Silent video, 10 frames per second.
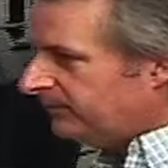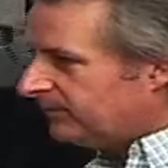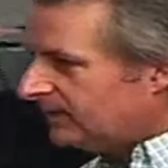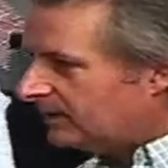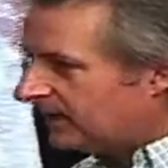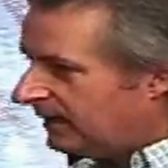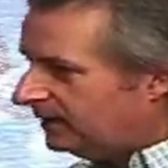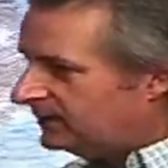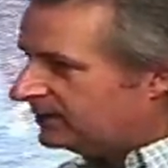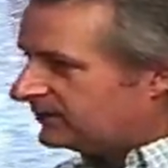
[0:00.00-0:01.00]
Okay.
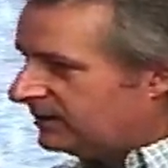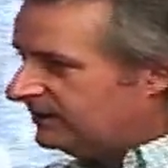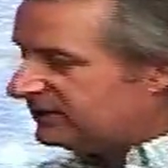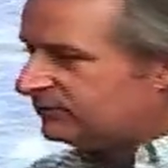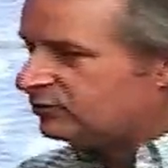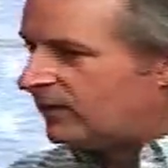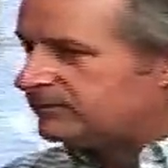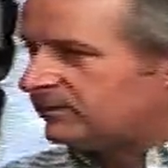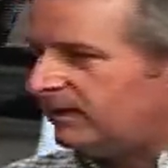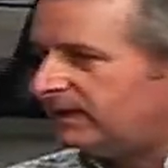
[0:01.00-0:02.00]
There's going to be some drops
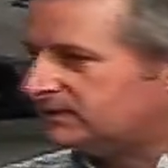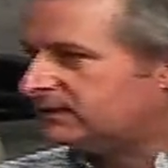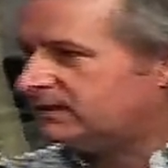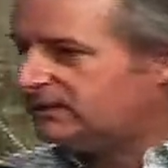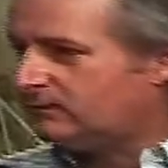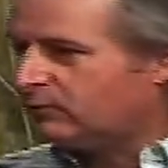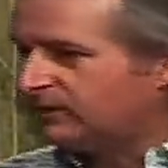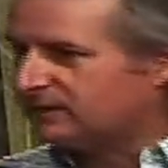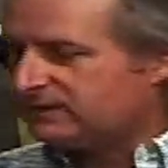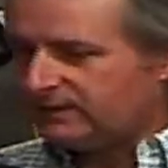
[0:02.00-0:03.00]
of blood that we're going
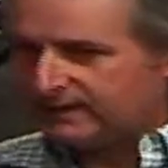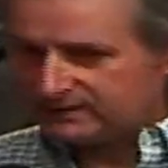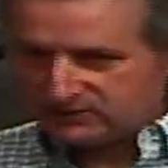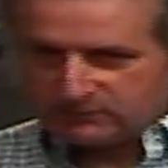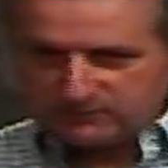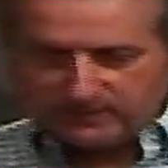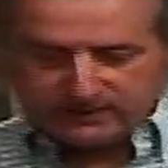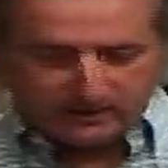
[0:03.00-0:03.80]
to see. That's prophetic.